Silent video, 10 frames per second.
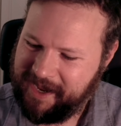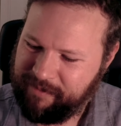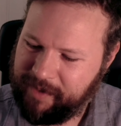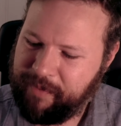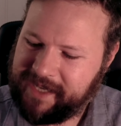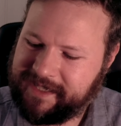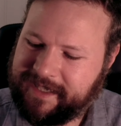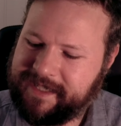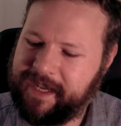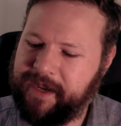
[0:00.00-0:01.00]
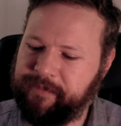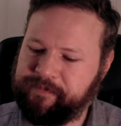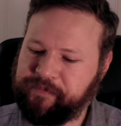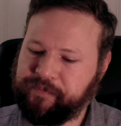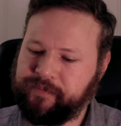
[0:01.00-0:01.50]
But basically saying,
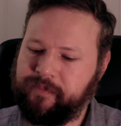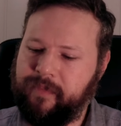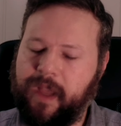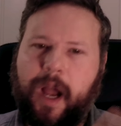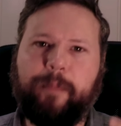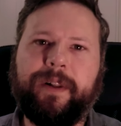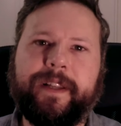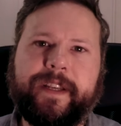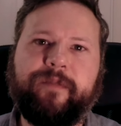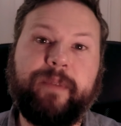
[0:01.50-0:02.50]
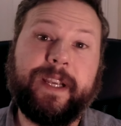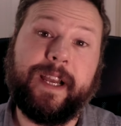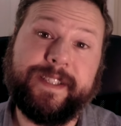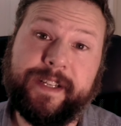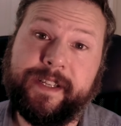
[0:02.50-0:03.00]
I believe
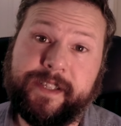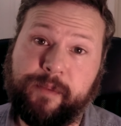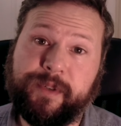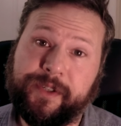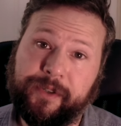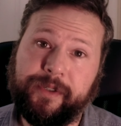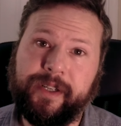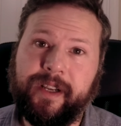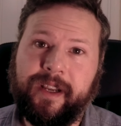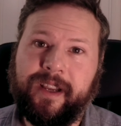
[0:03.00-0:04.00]
because it is absurd,